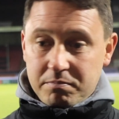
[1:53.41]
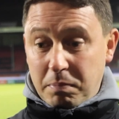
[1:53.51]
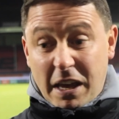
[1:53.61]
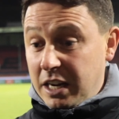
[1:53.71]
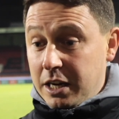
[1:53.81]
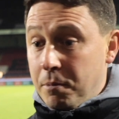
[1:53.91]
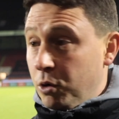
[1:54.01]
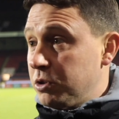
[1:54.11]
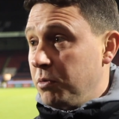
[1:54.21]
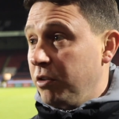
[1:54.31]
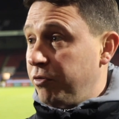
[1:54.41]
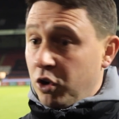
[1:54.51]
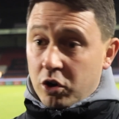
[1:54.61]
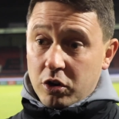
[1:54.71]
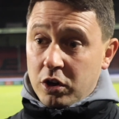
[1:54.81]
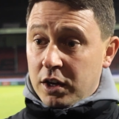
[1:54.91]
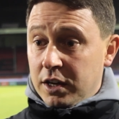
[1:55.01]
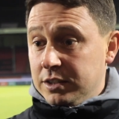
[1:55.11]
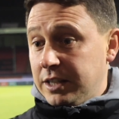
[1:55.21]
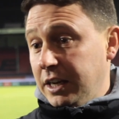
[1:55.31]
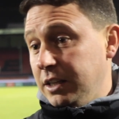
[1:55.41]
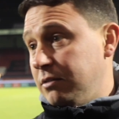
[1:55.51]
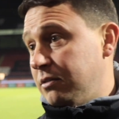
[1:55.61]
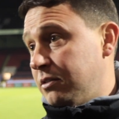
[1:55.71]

Blatantly pulls him on the floor as Danny